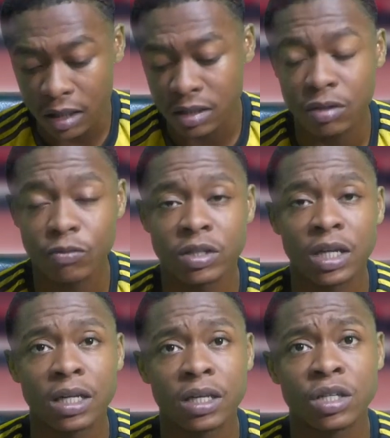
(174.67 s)
instant
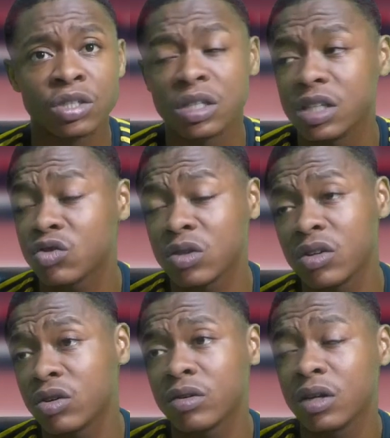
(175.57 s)
retaliation, literally
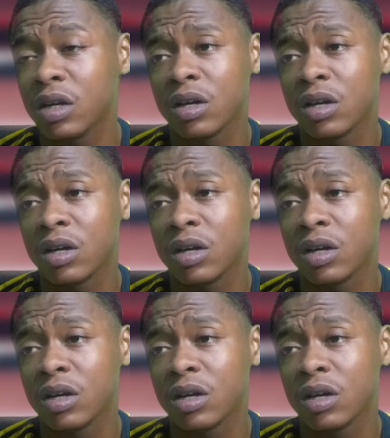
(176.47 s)
on the,